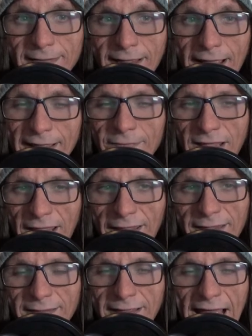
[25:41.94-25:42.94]
and they
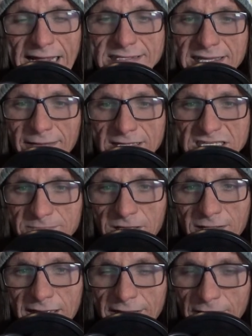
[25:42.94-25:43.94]
accidentally
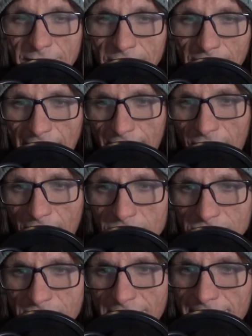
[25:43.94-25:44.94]
spill it, and then they're kind of like, oh
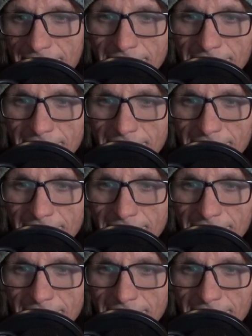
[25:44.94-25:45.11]
shit,